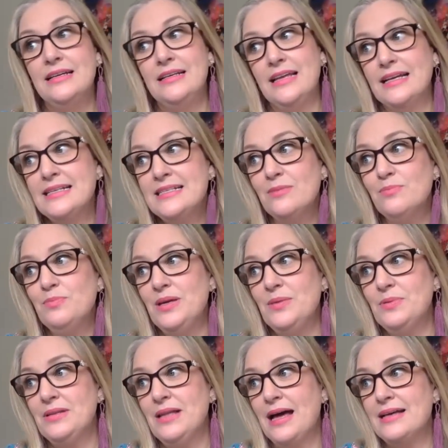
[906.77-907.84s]
Like, some
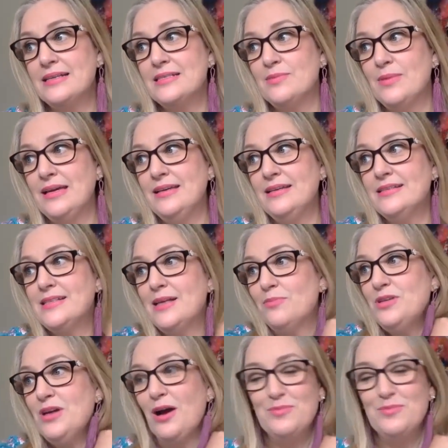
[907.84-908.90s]
people ask me
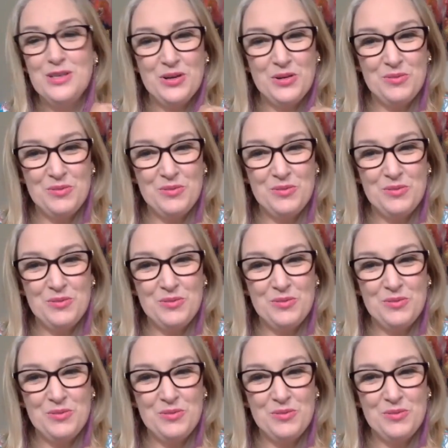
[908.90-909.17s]
sometimes,